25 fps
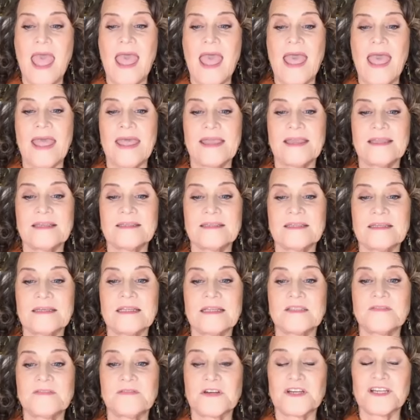And
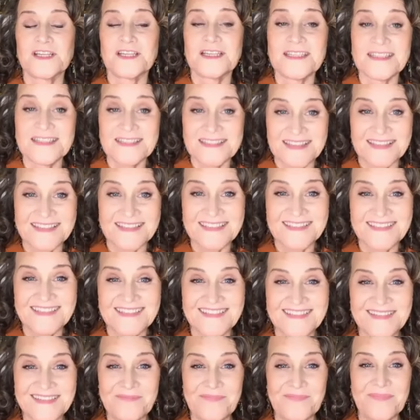it's very
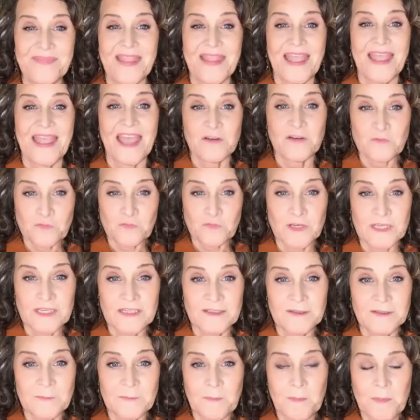consistent and
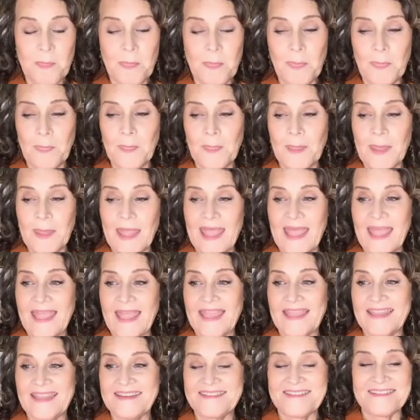real
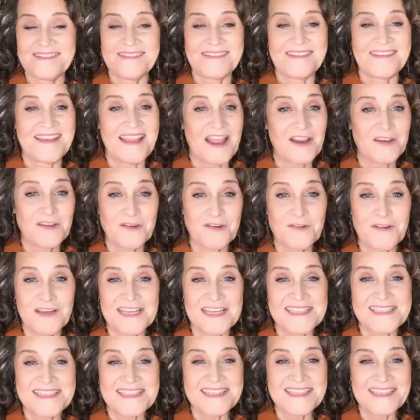and not
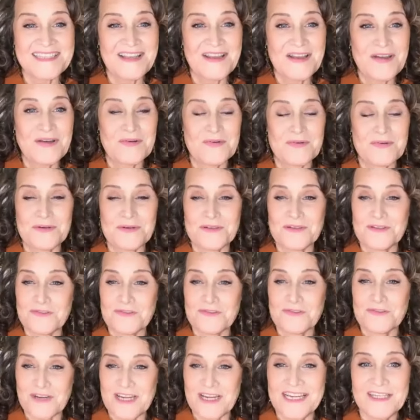crazy or
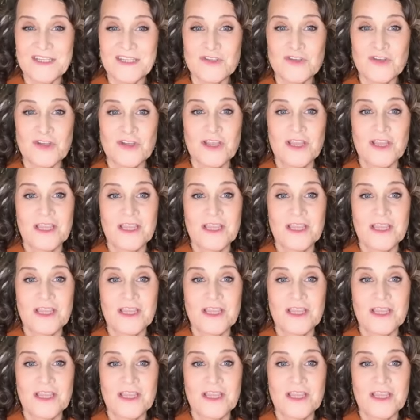strange.